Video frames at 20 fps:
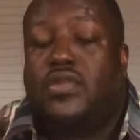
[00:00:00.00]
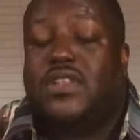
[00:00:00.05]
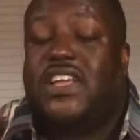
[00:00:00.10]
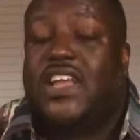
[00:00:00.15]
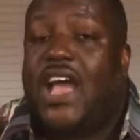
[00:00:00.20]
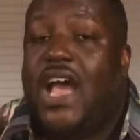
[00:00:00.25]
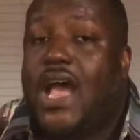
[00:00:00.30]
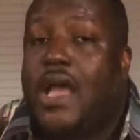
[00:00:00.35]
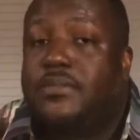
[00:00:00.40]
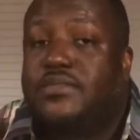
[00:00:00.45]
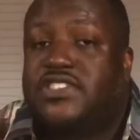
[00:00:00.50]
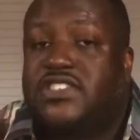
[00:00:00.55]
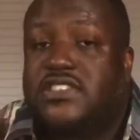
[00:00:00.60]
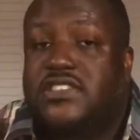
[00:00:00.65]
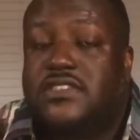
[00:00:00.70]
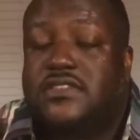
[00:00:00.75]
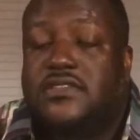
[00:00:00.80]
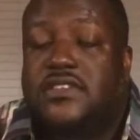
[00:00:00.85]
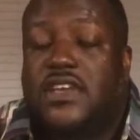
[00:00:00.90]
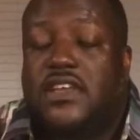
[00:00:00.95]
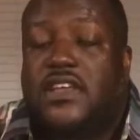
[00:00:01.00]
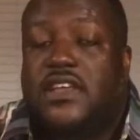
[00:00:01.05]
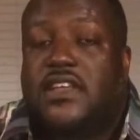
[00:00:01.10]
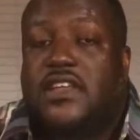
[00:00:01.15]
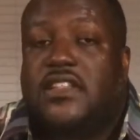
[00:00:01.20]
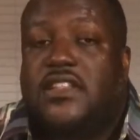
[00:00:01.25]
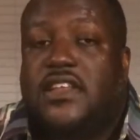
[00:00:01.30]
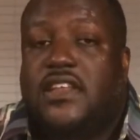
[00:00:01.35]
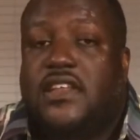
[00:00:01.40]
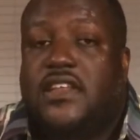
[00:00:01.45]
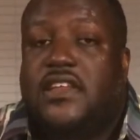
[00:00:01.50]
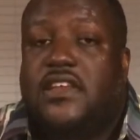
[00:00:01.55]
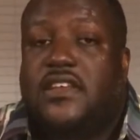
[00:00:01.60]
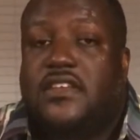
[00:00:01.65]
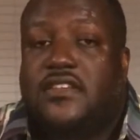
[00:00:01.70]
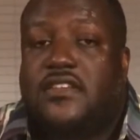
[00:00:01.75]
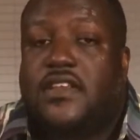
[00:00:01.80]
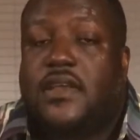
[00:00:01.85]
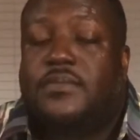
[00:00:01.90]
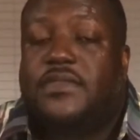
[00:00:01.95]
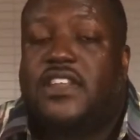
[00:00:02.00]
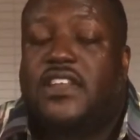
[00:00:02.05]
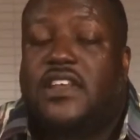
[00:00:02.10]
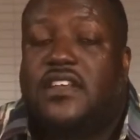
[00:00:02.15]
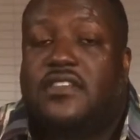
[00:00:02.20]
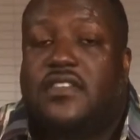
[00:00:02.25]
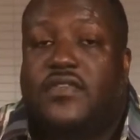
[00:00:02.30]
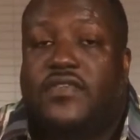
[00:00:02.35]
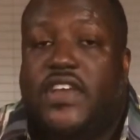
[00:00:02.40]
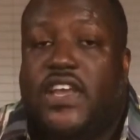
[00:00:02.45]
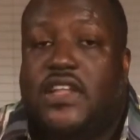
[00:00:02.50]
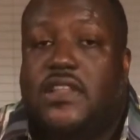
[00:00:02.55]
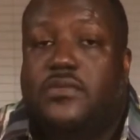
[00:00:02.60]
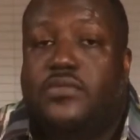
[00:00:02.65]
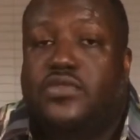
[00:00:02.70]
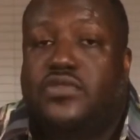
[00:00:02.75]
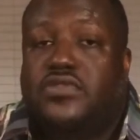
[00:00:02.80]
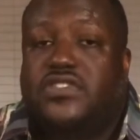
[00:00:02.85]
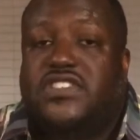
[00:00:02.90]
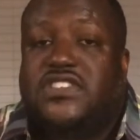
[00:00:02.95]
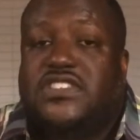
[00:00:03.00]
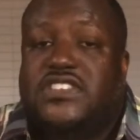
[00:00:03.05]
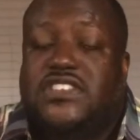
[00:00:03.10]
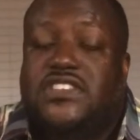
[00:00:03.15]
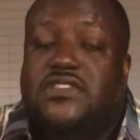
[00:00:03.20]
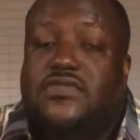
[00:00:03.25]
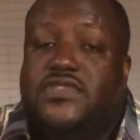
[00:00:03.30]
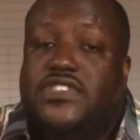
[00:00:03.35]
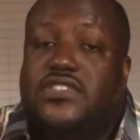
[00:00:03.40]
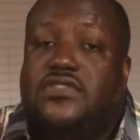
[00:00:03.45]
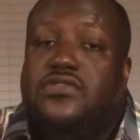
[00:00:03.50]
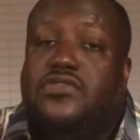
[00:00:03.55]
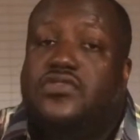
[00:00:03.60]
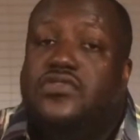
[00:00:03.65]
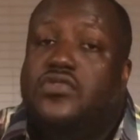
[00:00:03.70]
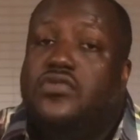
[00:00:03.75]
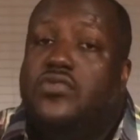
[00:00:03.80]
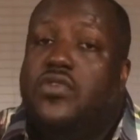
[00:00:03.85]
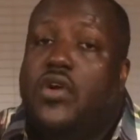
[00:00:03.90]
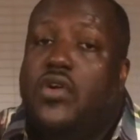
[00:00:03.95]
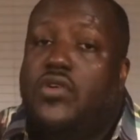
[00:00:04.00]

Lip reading: option, then it is something that's available to individuals who